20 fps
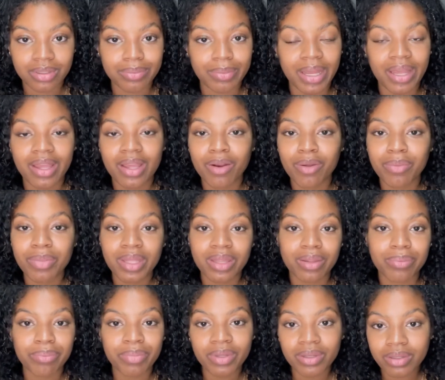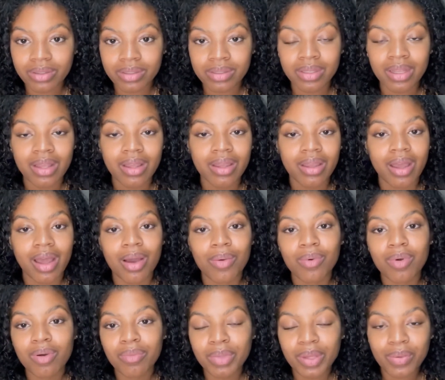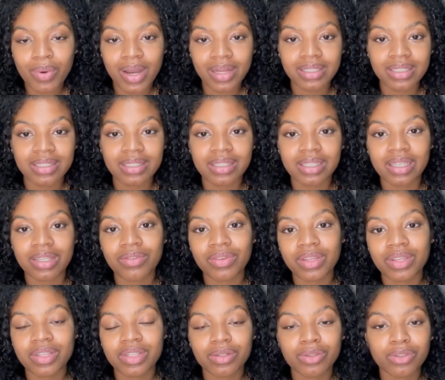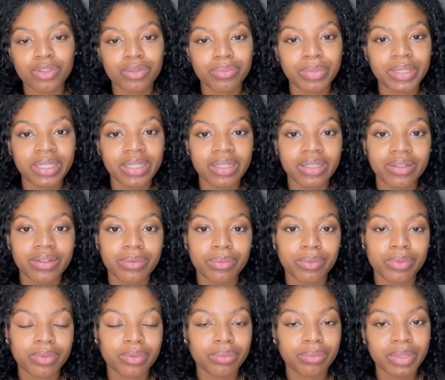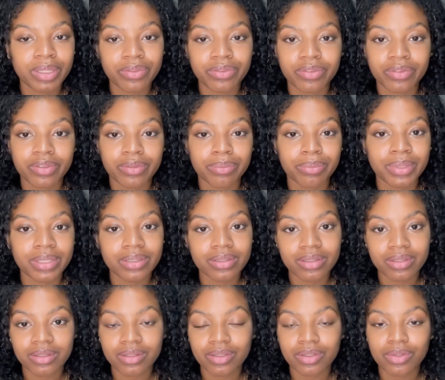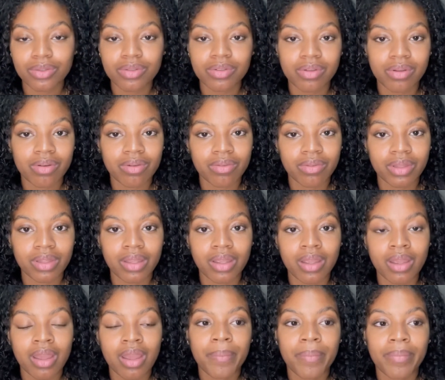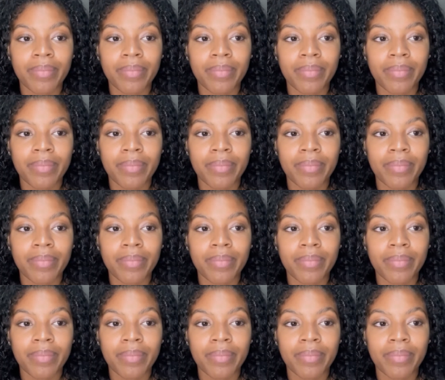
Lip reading: My head will be in the books. I won't be watching TV. Social media will be for business use only.